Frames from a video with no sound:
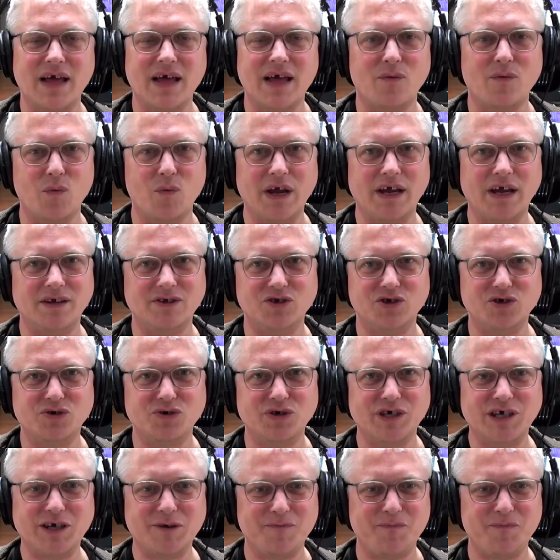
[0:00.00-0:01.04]
I think we're quite
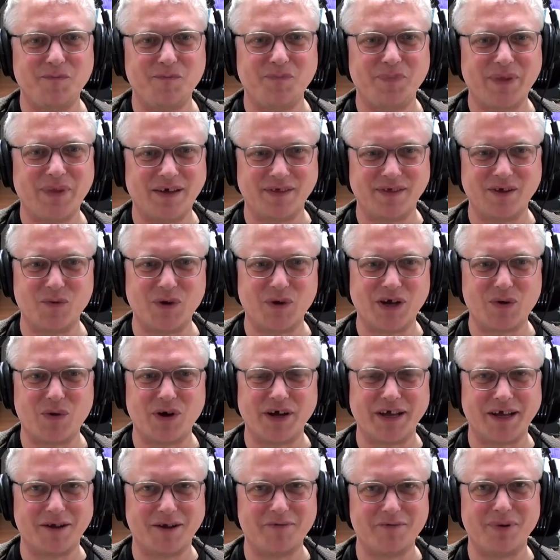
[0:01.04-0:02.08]
complicit
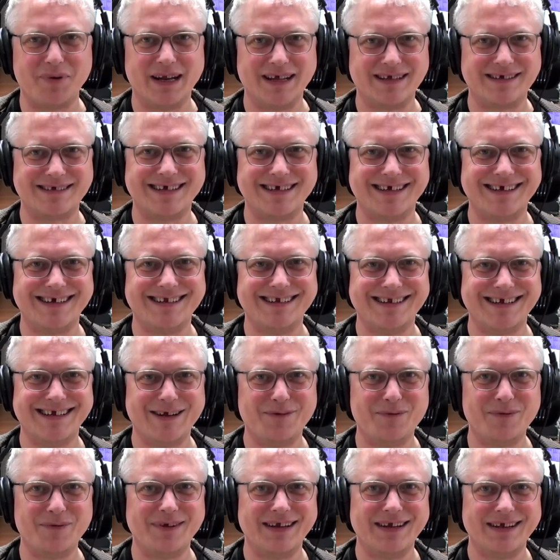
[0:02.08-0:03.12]
in seeing
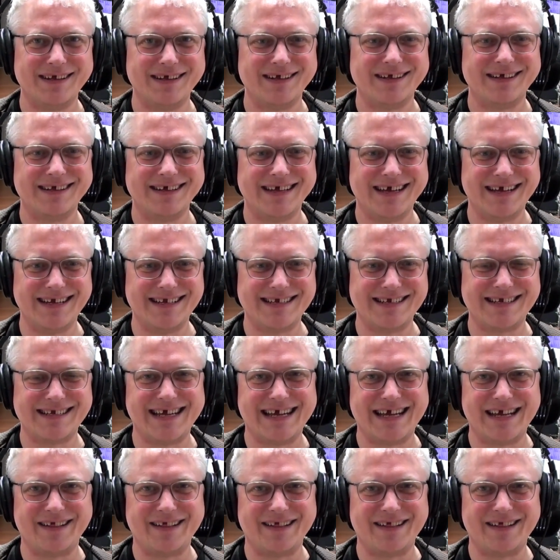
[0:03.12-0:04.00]
that way, because